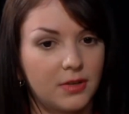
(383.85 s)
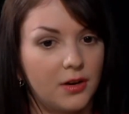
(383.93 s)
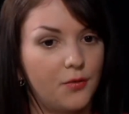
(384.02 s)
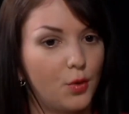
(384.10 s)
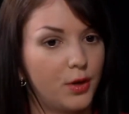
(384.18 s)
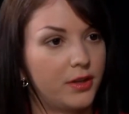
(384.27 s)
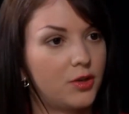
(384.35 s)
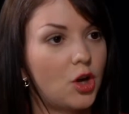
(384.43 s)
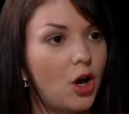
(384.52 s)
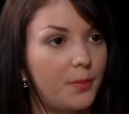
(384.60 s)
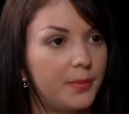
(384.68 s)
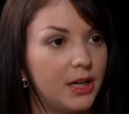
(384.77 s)
avoid the
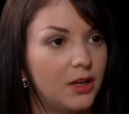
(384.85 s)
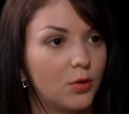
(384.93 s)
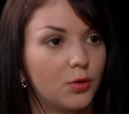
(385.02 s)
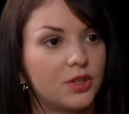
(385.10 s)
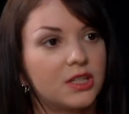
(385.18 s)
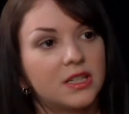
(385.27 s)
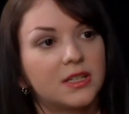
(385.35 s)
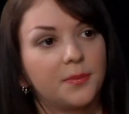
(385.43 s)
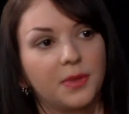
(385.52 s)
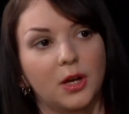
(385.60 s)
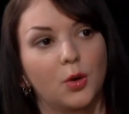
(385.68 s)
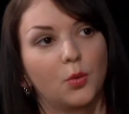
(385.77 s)
topic or say
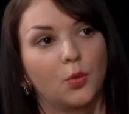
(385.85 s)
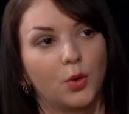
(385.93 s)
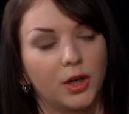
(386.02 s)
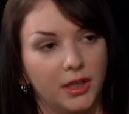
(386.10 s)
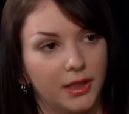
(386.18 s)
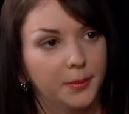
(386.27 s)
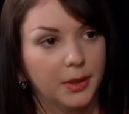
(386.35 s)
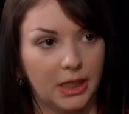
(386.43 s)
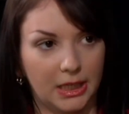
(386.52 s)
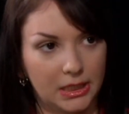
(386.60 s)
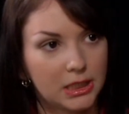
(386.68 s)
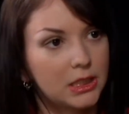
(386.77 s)
something really
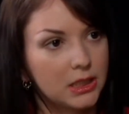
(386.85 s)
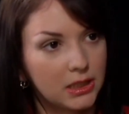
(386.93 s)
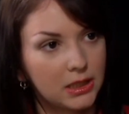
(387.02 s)
blunt.